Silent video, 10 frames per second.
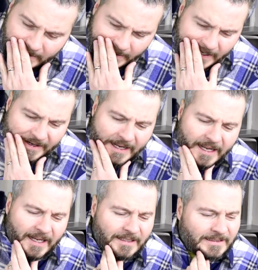
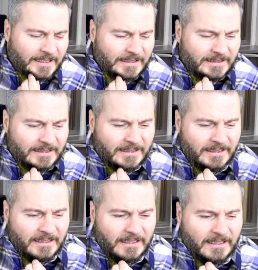There ain't
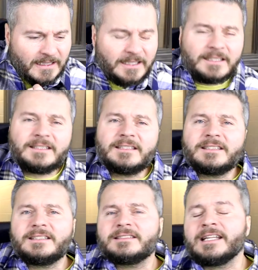nothing in
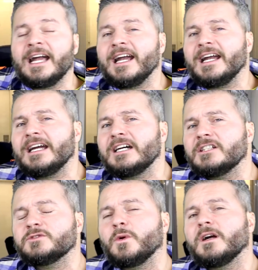this
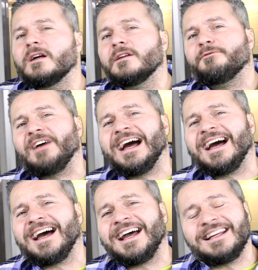house worth
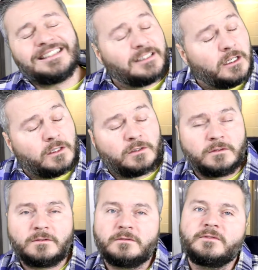fighting
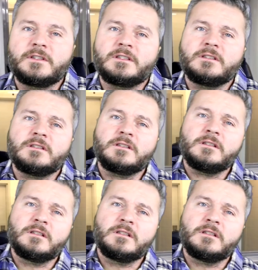over.